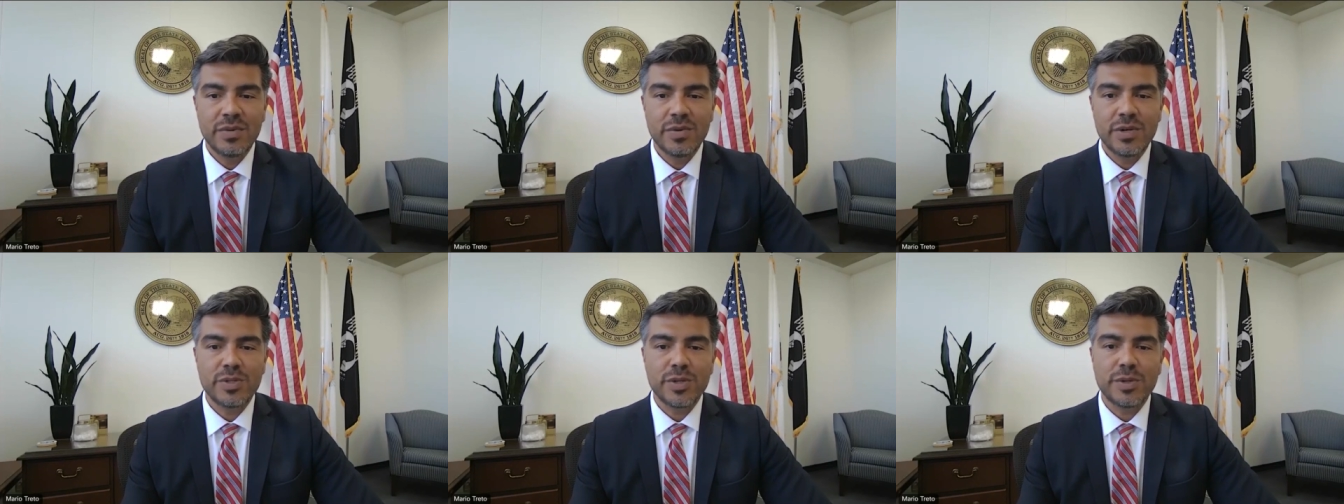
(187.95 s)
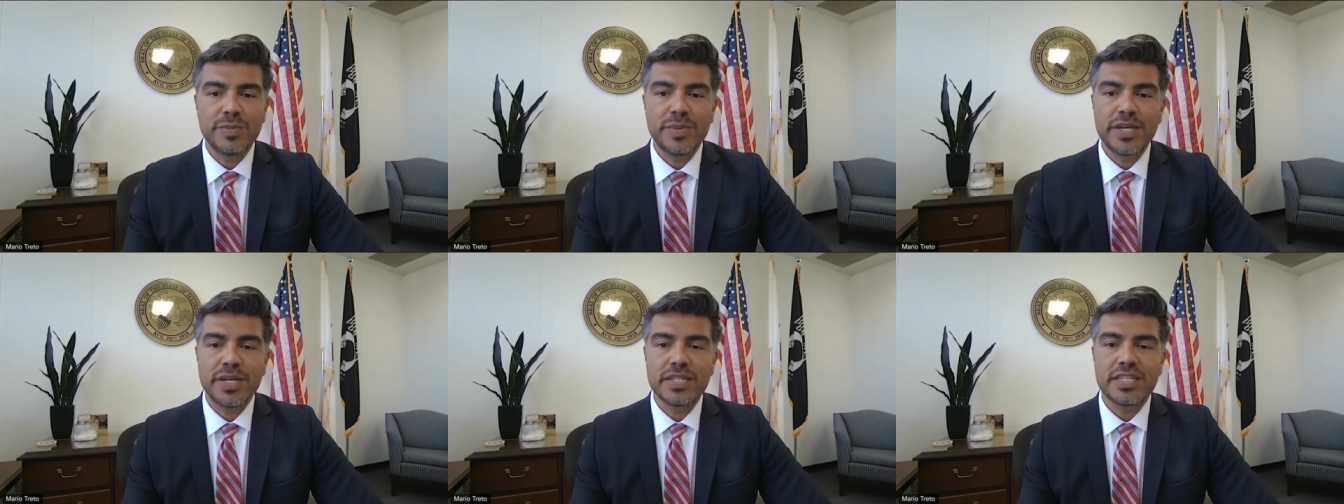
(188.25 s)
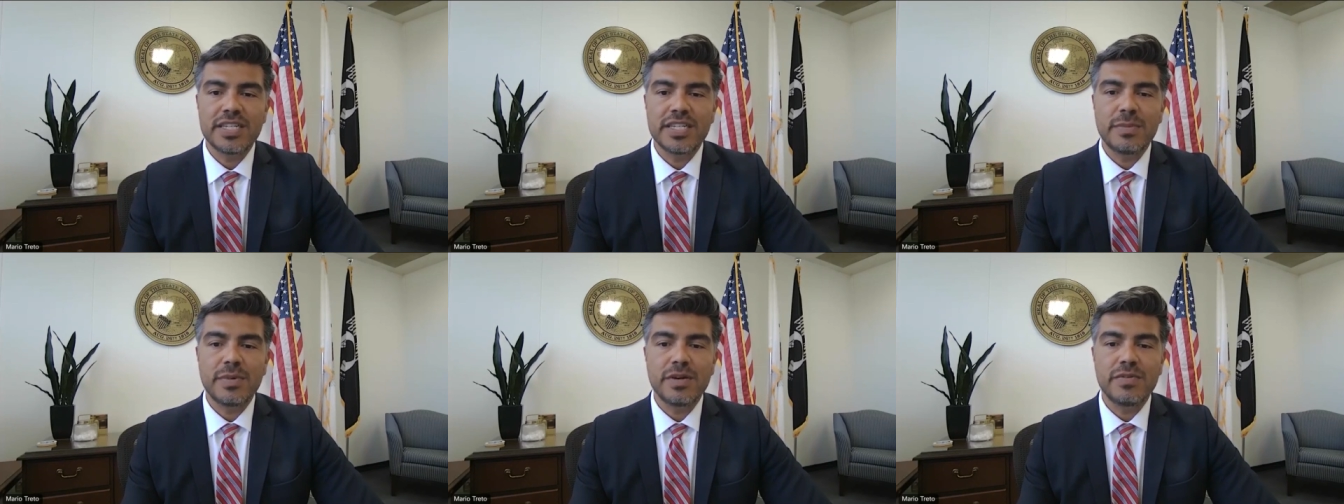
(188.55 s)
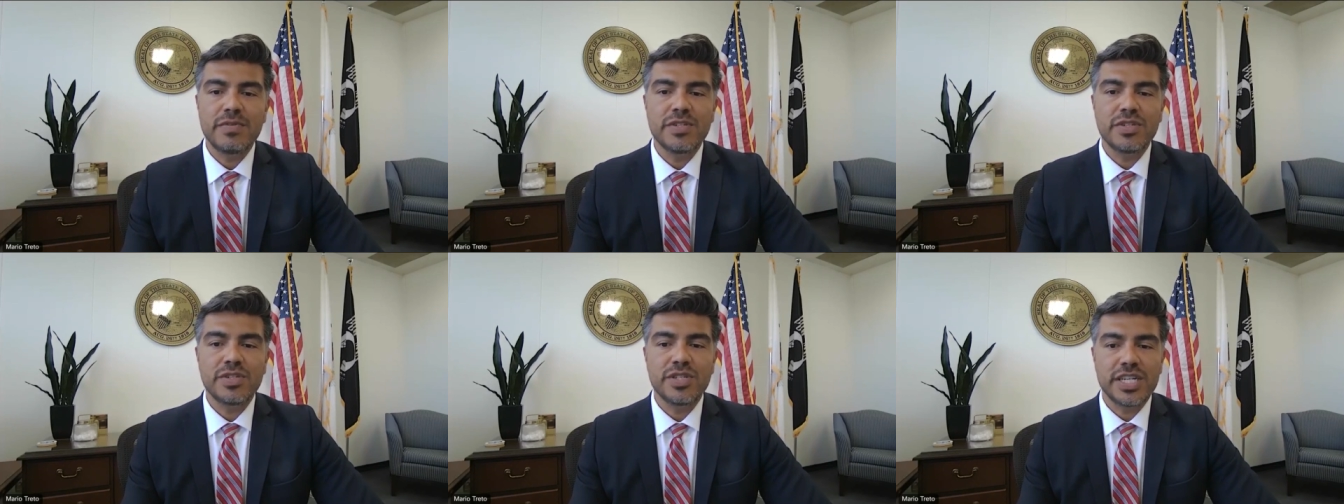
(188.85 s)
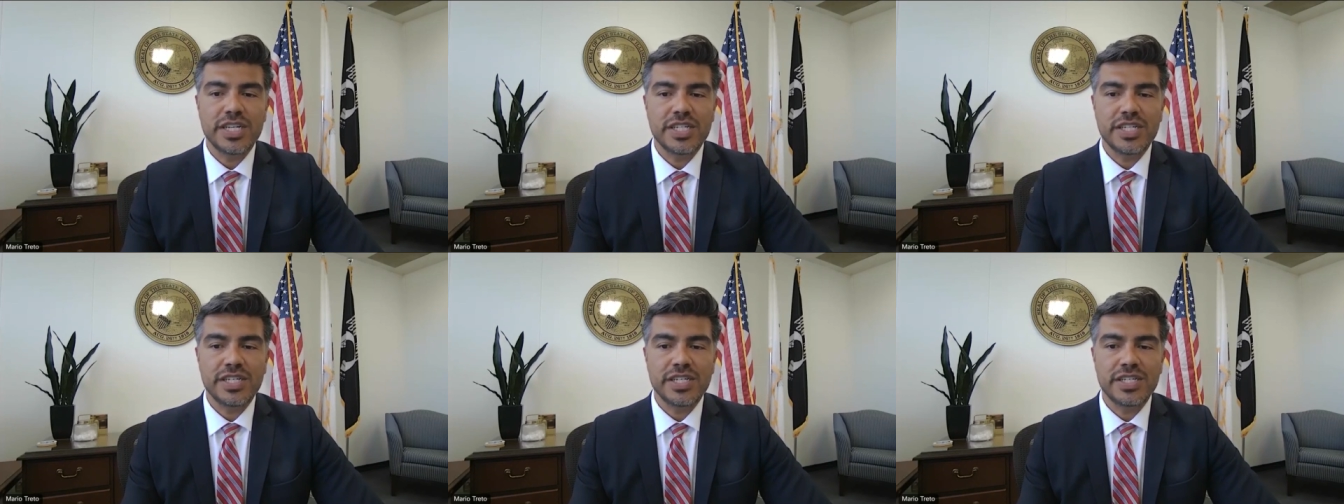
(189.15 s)
which repeals a number of
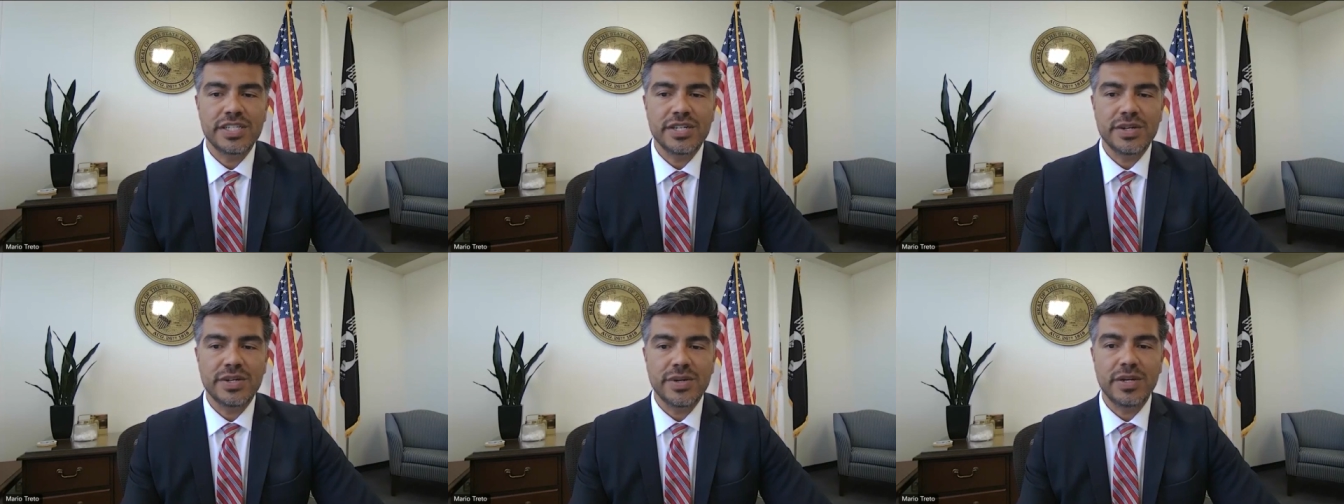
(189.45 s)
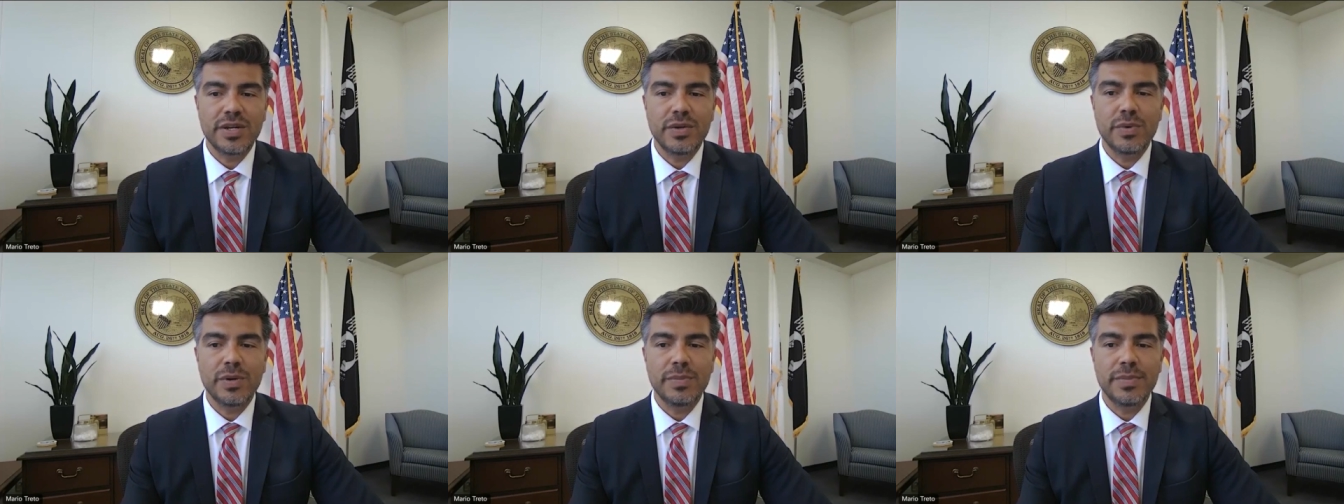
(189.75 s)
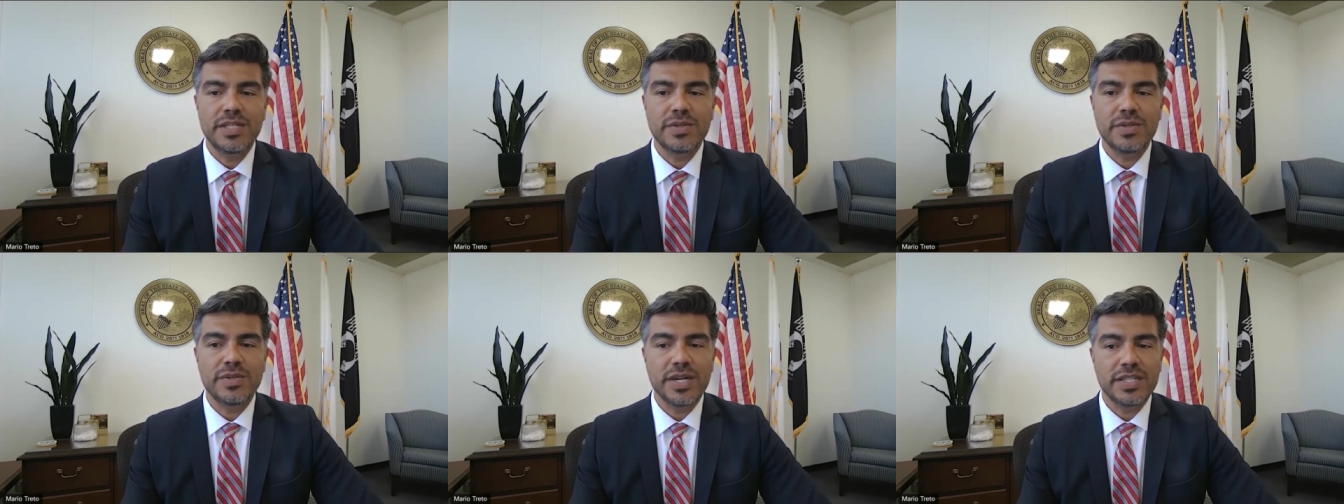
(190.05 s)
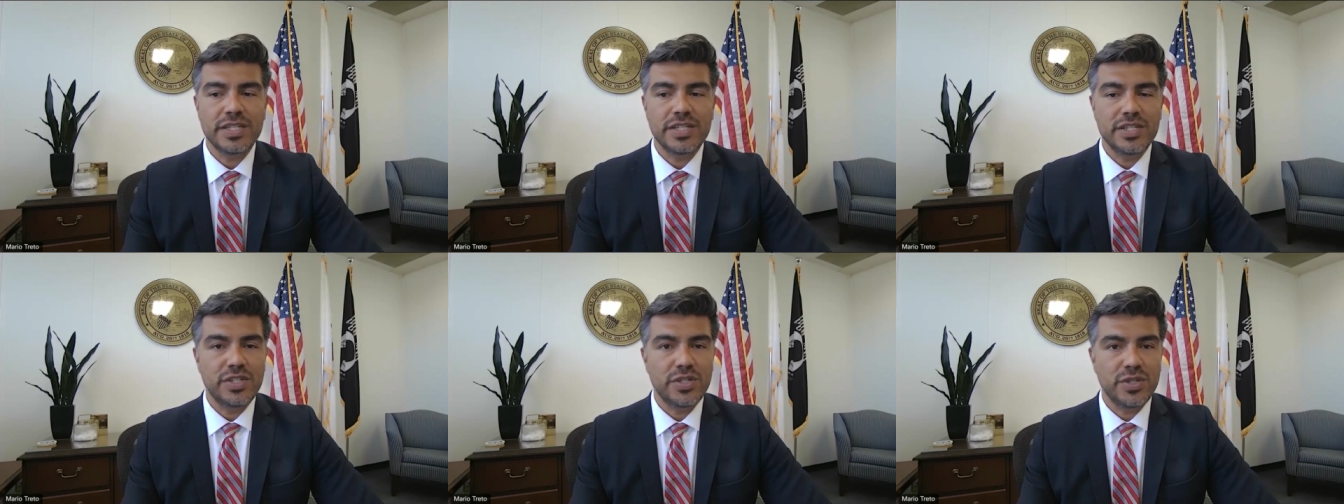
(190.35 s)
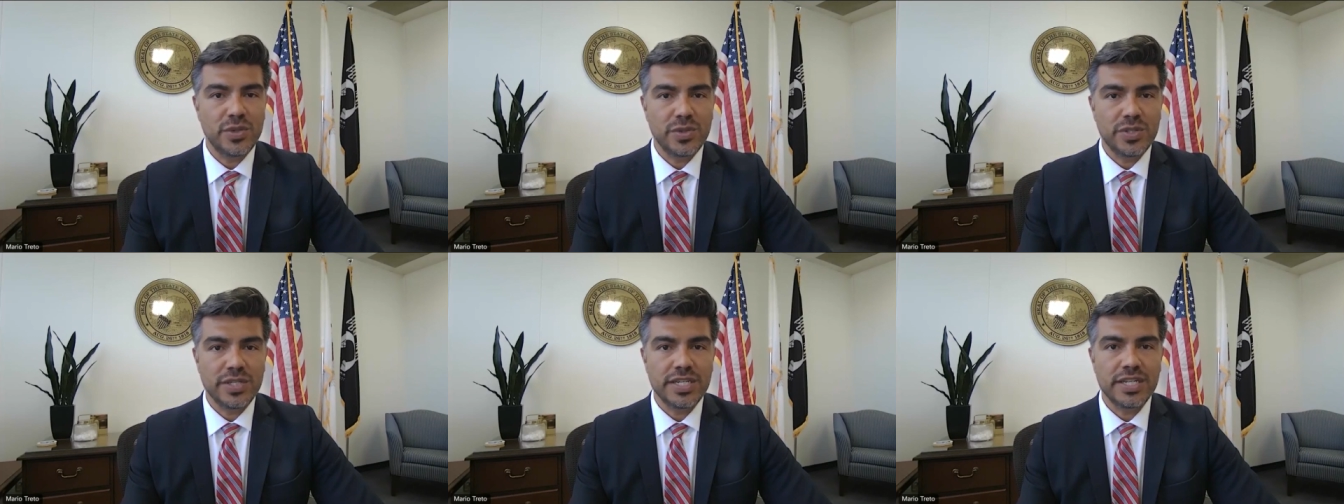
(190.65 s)
restrictions around a woman's right to
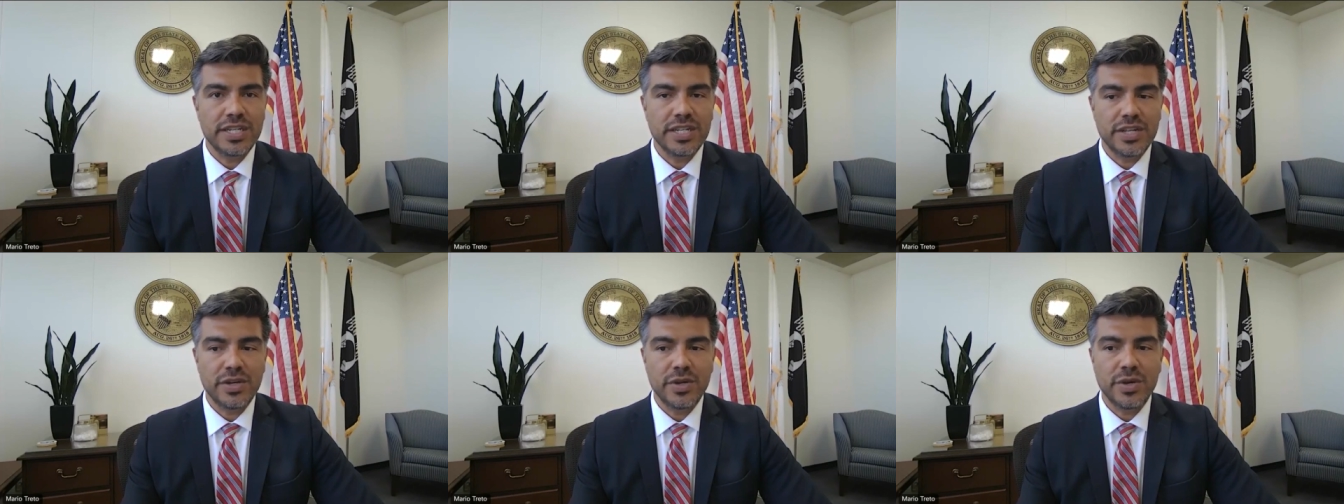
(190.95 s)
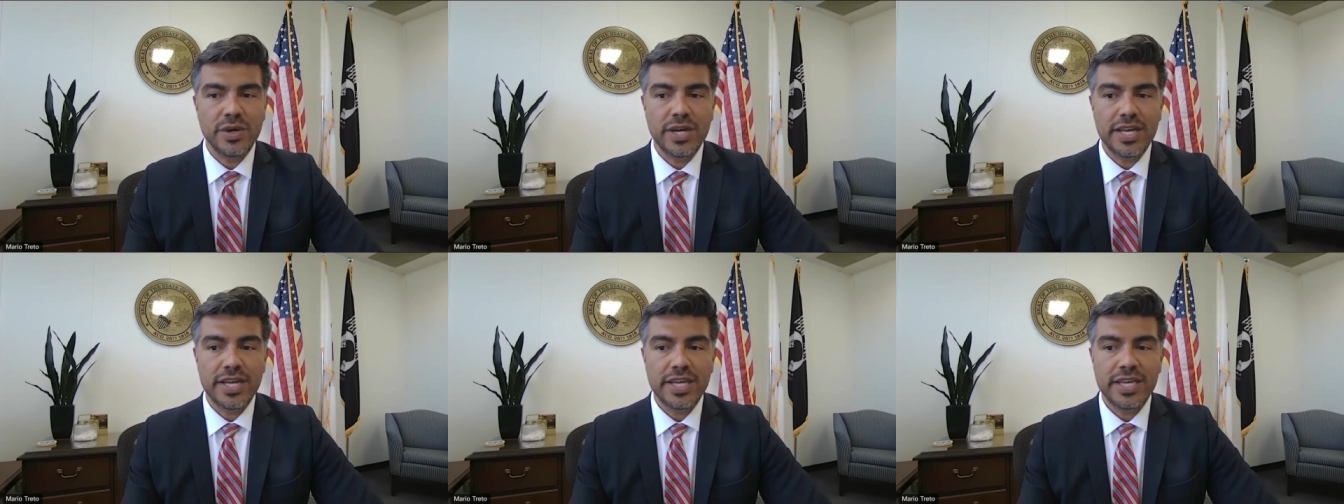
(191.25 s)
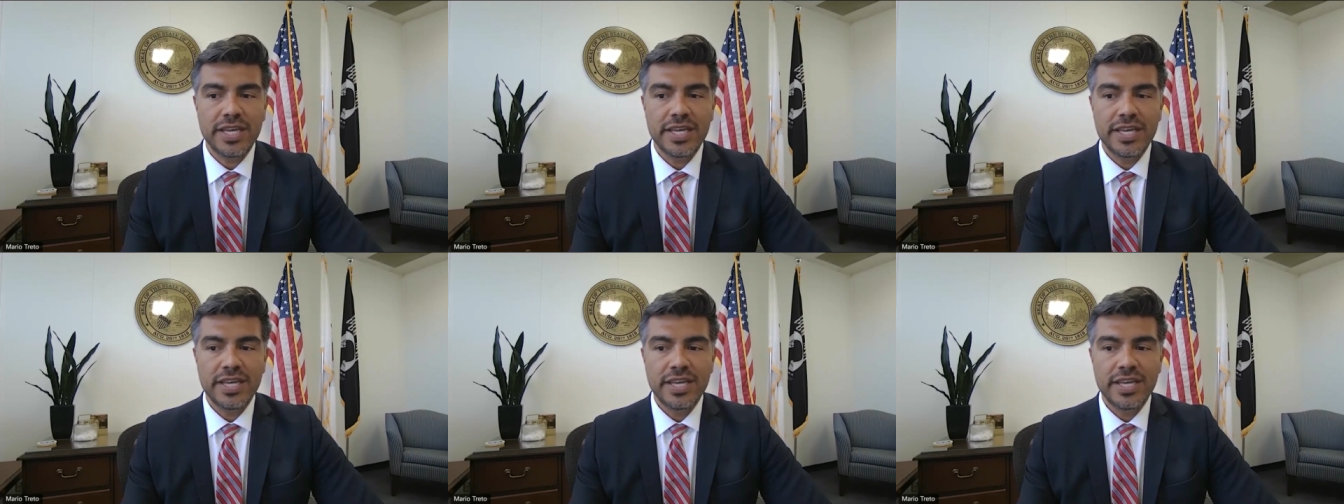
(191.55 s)
choose in Illinois.